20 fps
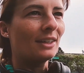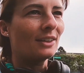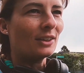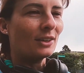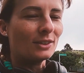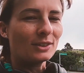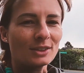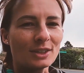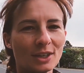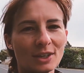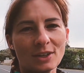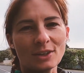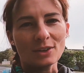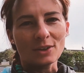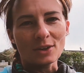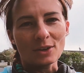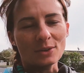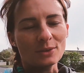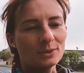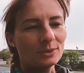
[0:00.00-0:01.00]
those kind
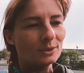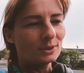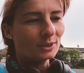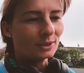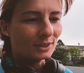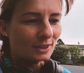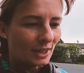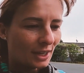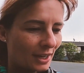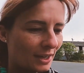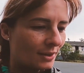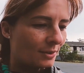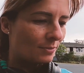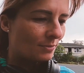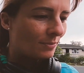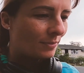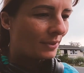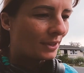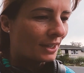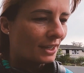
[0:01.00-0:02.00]
of goals
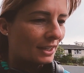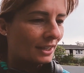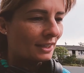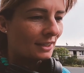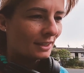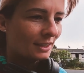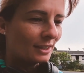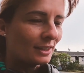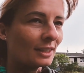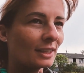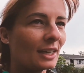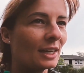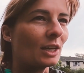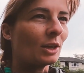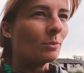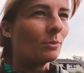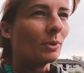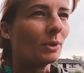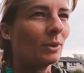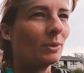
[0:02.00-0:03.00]
to
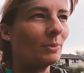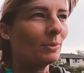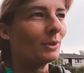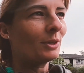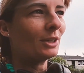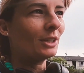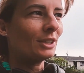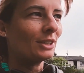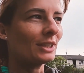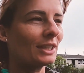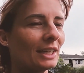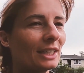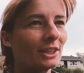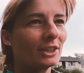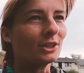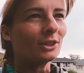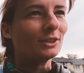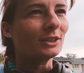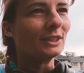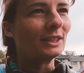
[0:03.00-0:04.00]
keep producing
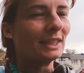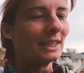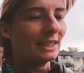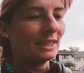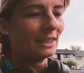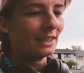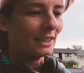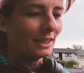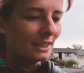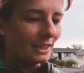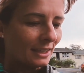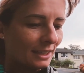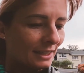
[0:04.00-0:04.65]
content,